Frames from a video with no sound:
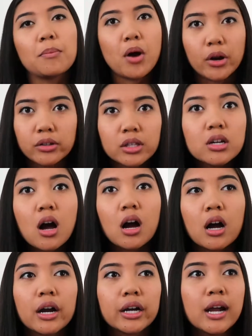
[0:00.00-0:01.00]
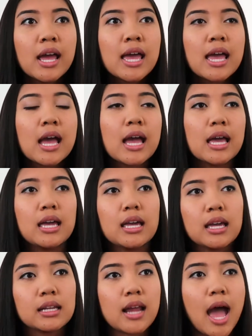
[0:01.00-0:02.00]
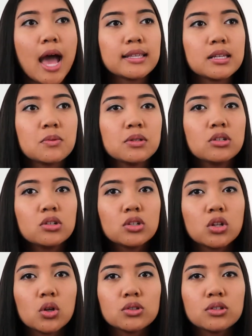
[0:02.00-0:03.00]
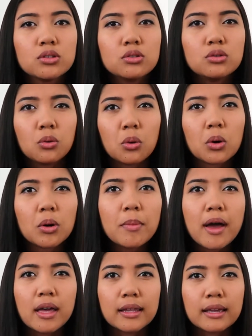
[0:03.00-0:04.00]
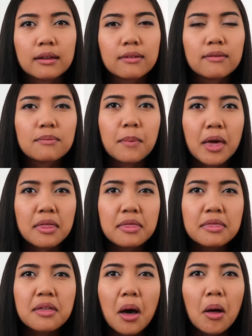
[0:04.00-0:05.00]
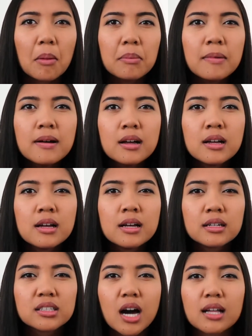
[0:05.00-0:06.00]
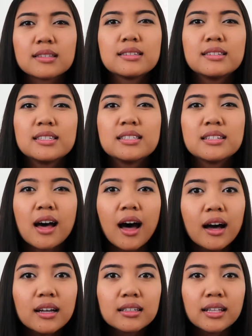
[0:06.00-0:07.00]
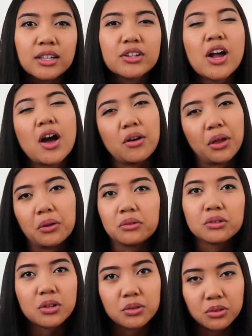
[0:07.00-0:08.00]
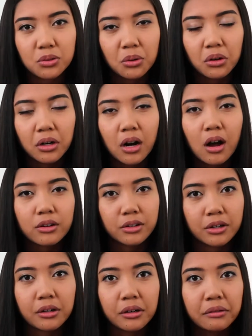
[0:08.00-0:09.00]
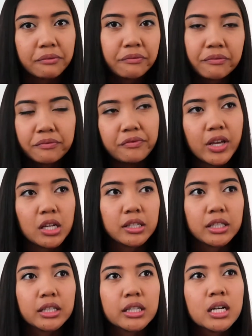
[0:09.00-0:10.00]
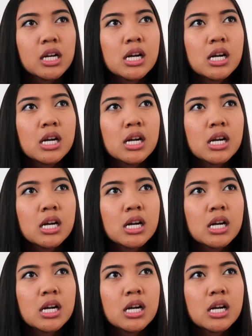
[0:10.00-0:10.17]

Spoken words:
parked the car, and as I went to close the door, my thumb got stuck. You know how you close a door on your finger,